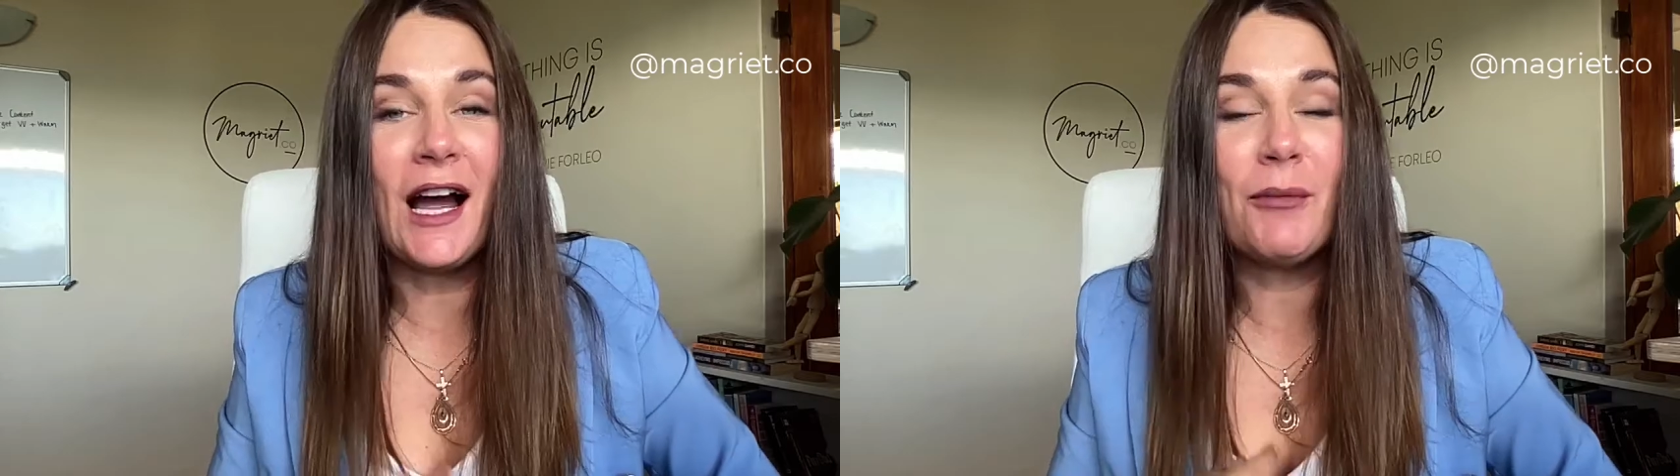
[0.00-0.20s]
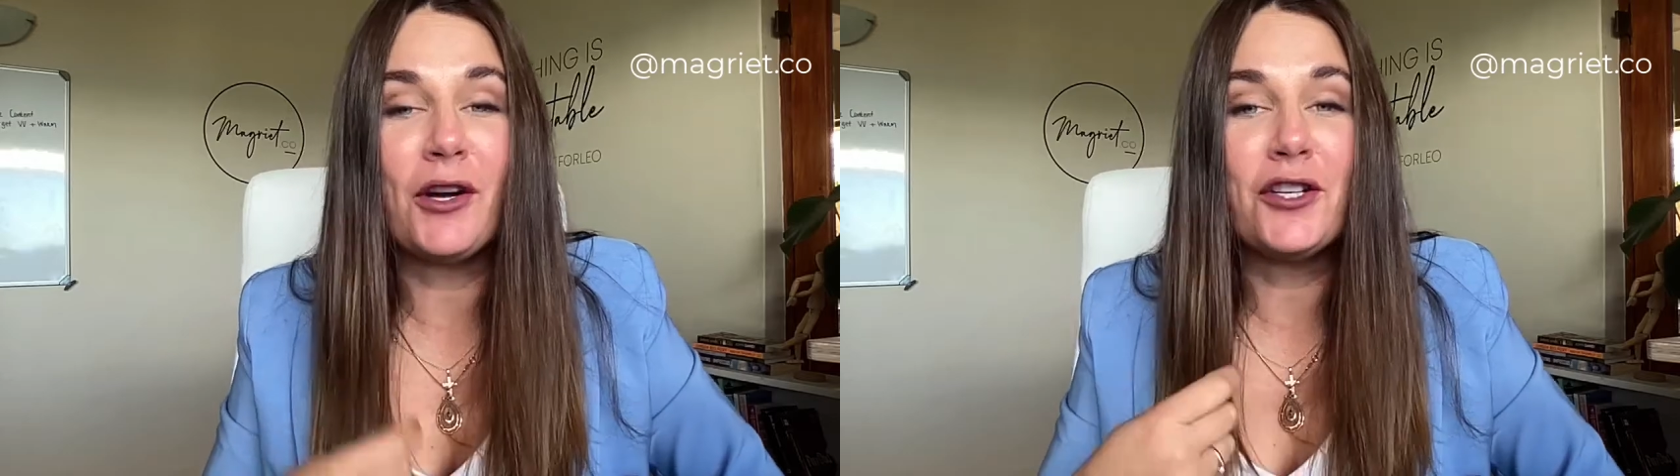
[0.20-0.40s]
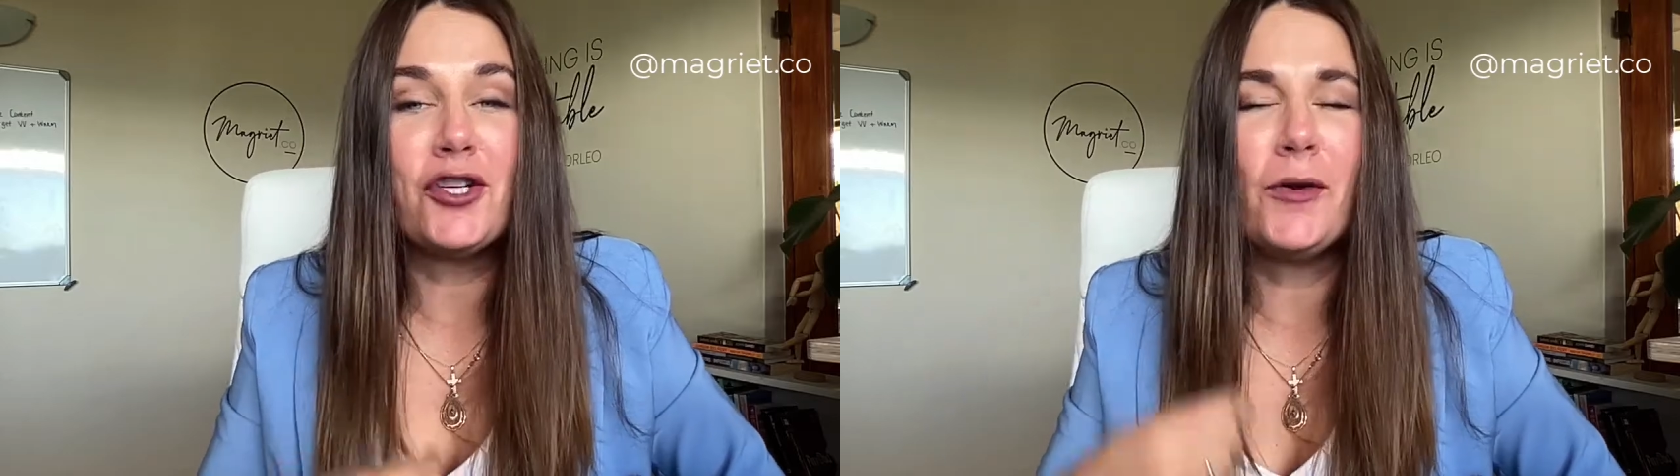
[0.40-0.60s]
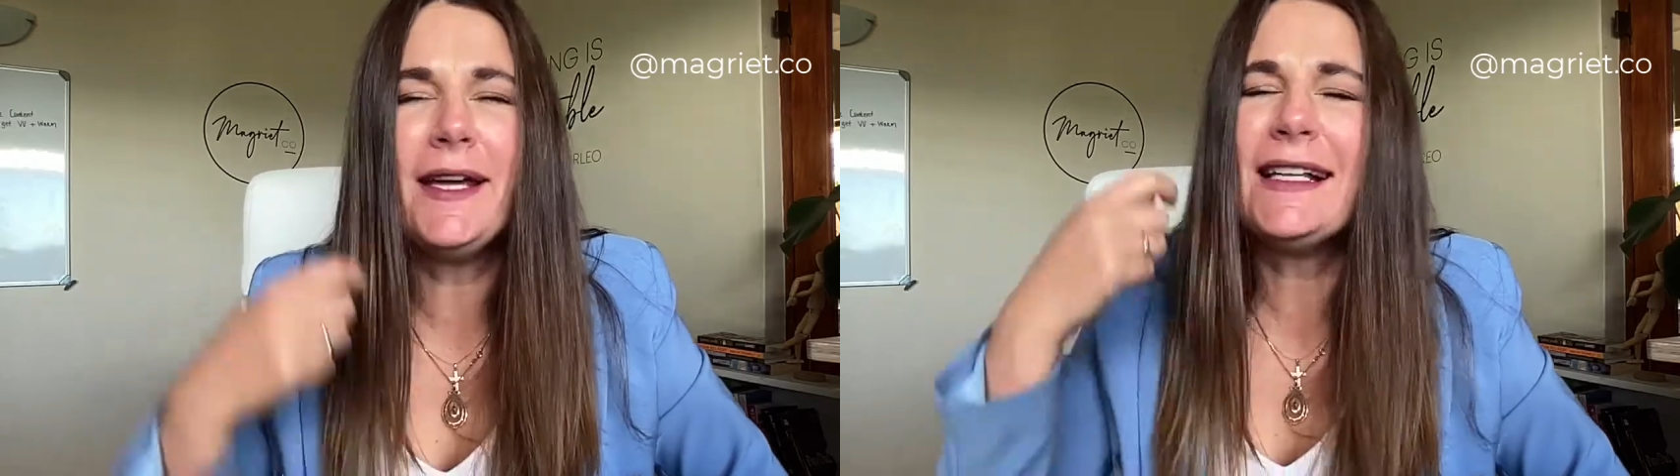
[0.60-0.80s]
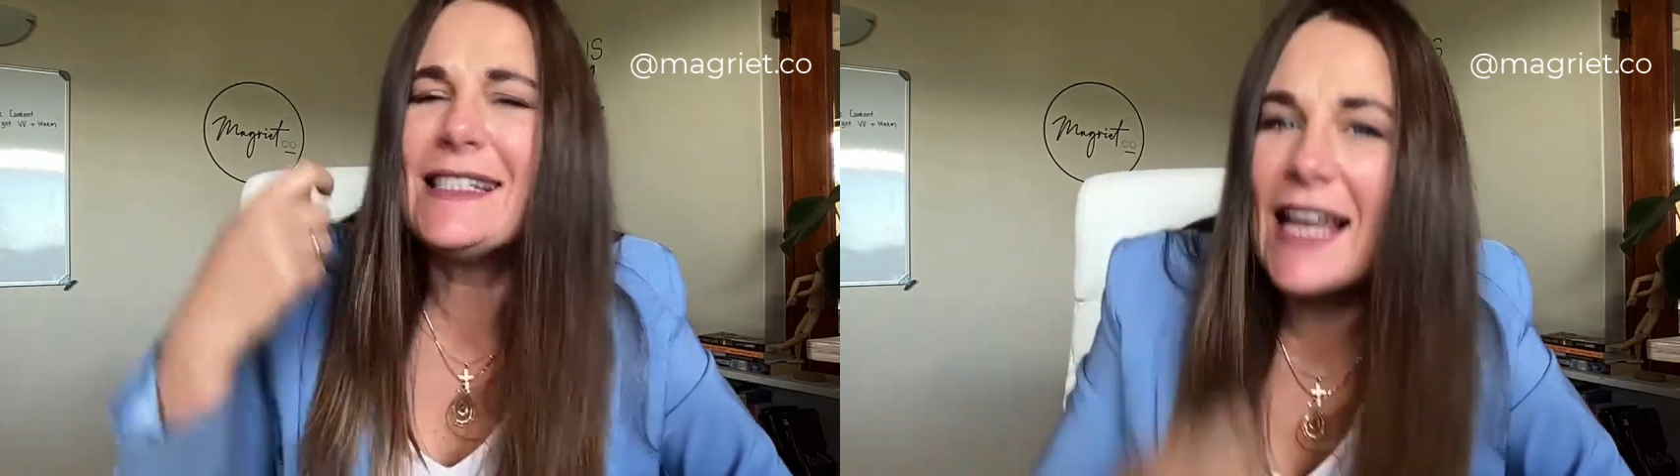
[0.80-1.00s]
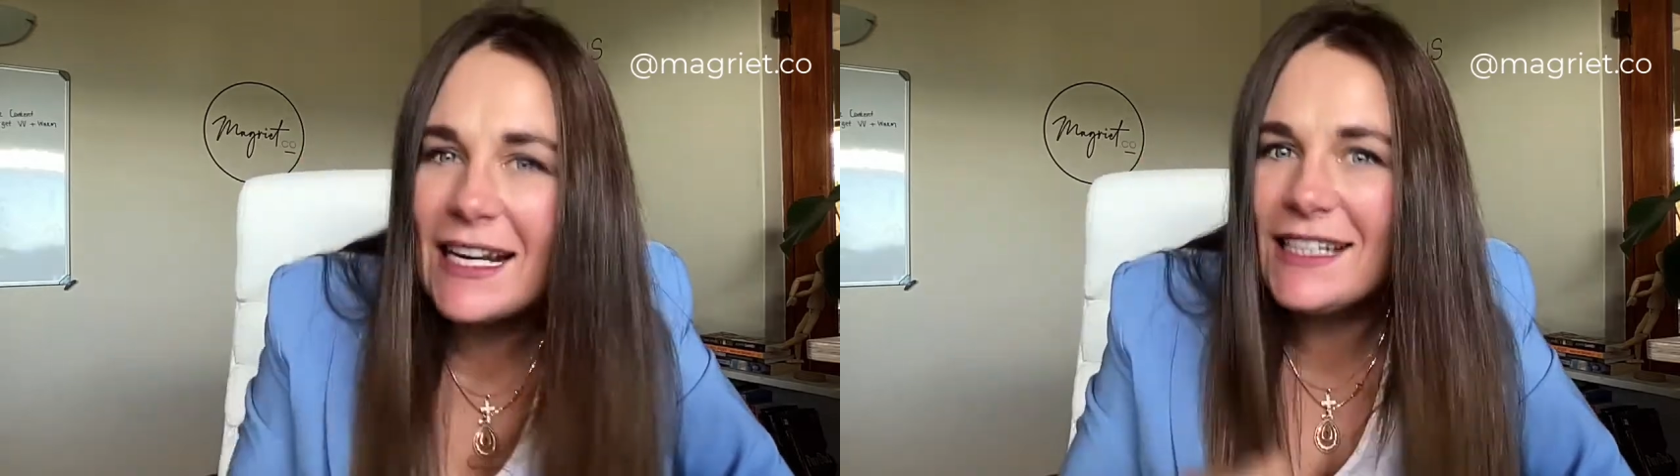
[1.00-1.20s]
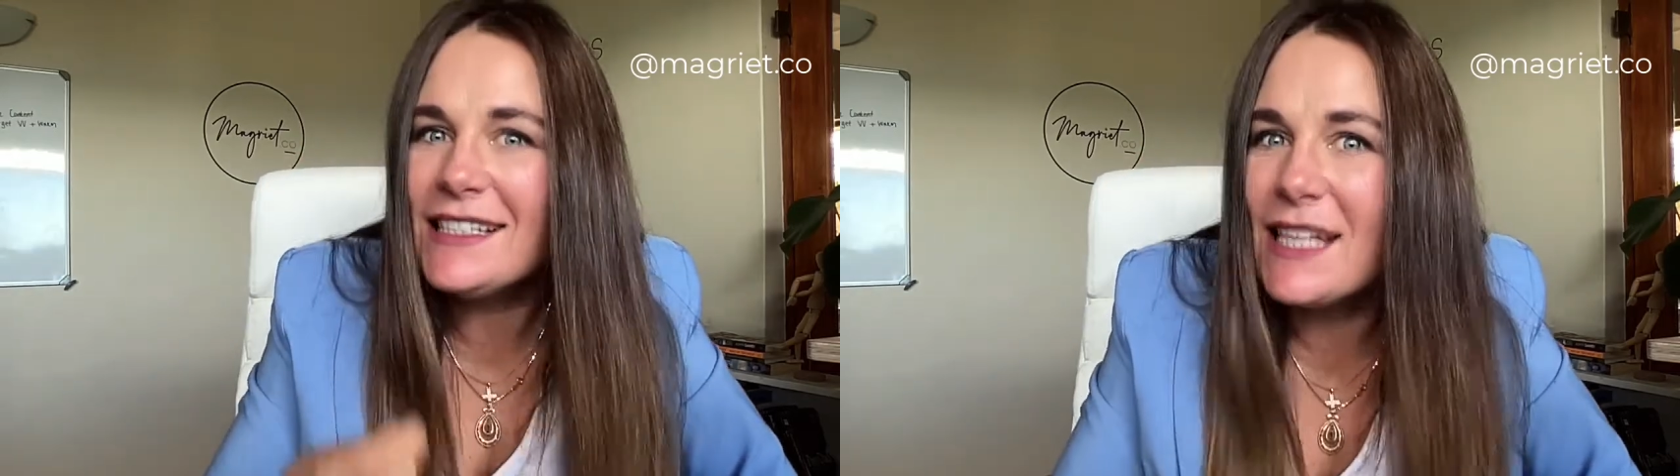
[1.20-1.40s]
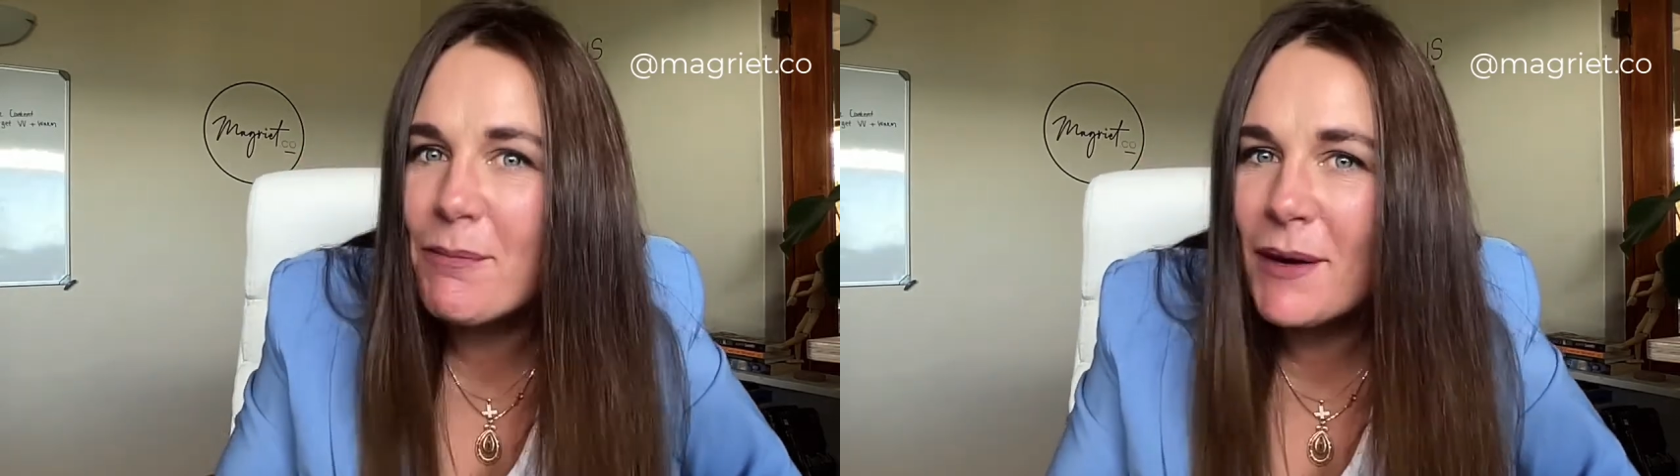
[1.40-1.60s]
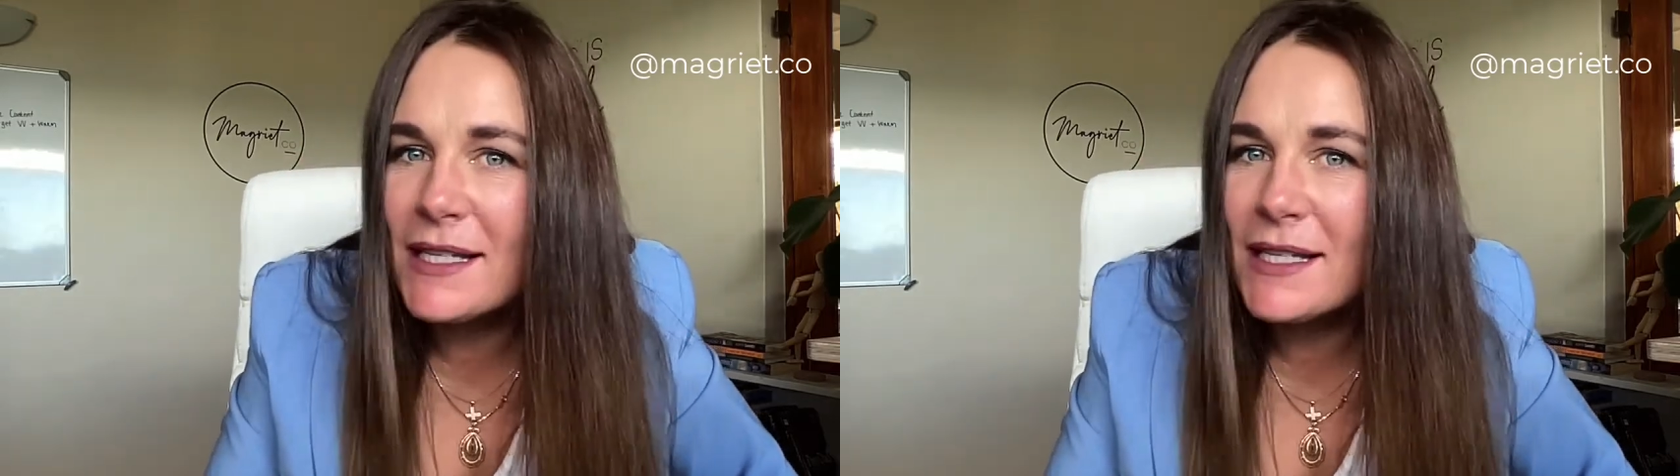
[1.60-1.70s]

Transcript: I'm going to show you exactly step